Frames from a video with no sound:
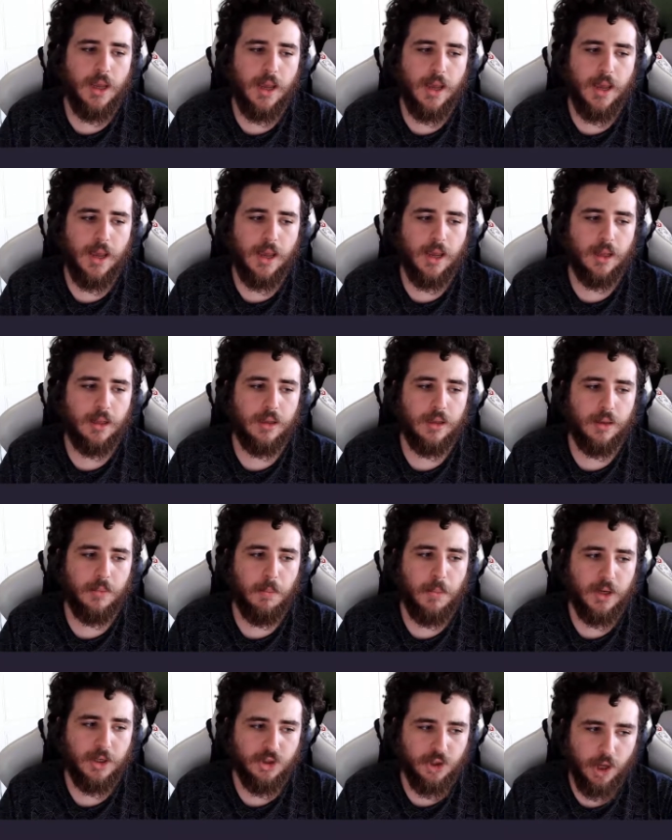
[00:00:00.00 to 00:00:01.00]
And
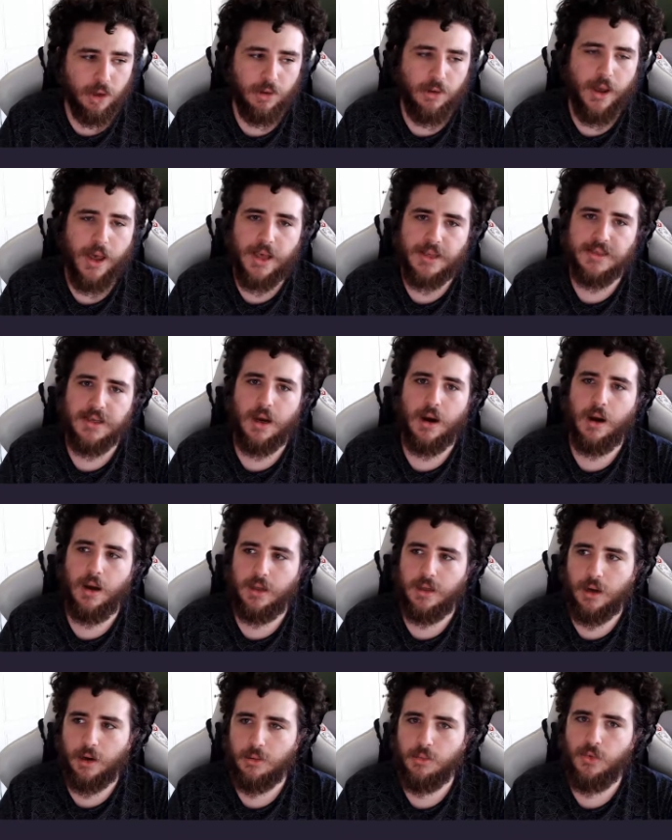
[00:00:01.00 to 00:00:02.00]
Manjaro has
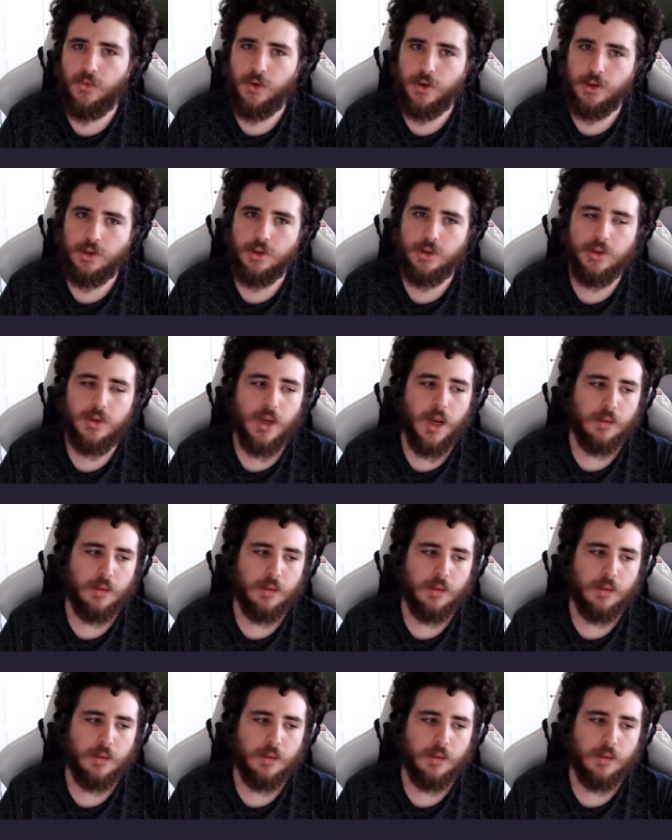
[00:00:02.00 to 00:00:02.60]
an ARM version.